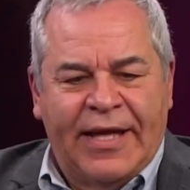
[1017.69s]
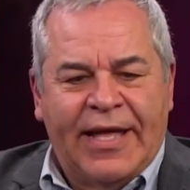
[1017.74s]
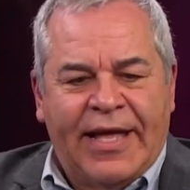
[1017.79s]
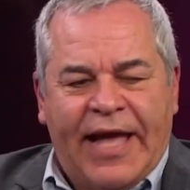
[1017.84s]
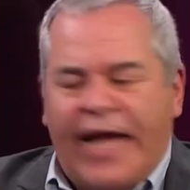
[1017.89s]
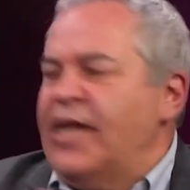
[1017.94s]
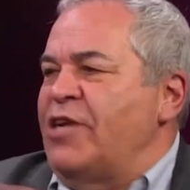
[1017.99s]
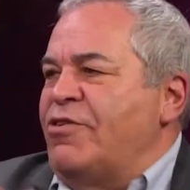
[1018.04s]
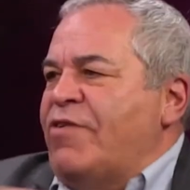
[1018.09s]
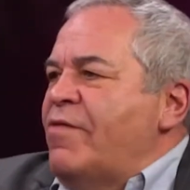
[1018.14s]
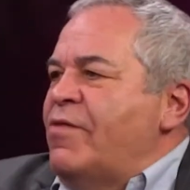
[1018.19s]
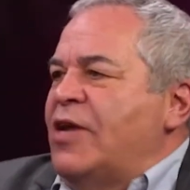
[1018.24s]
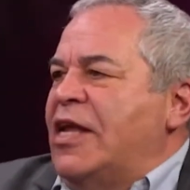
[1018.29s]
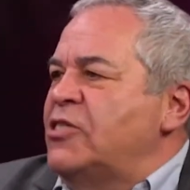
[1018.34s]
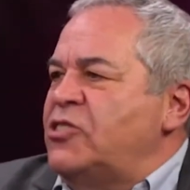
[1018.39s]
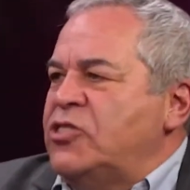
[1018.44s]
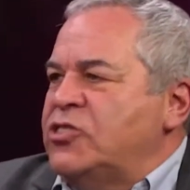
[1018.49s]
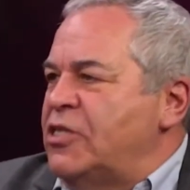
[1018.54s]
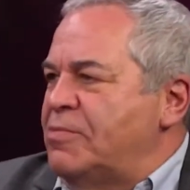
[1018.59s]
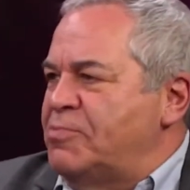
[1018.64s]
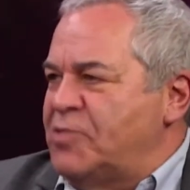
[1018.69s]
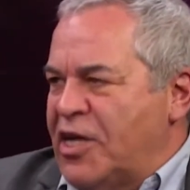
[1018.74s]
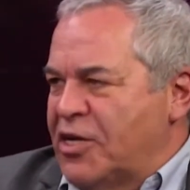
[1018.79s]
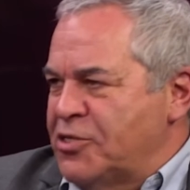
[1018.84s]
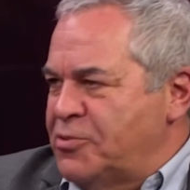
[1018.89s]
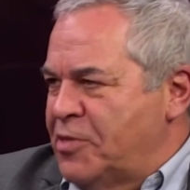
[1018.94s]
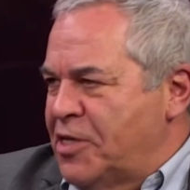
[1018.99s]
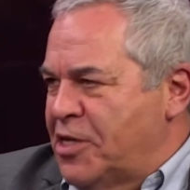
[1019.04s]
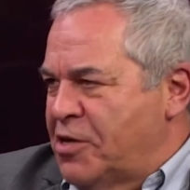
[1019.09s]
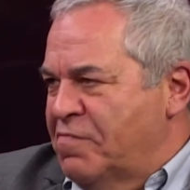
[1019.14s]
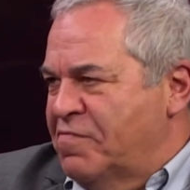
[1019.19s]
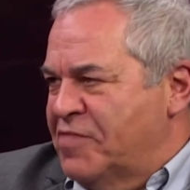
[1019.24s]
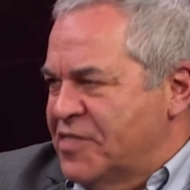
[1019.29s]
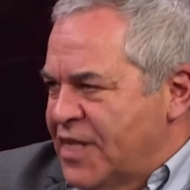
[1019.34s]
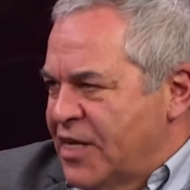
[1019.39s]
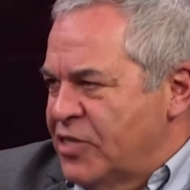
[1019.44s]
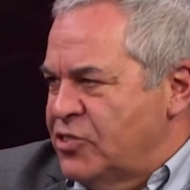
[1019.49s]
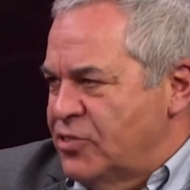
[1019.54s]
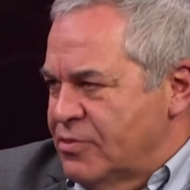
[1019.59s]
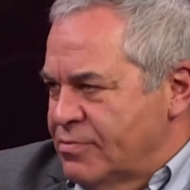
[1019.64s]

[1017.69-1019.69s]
Any great relationship starts with a conversation.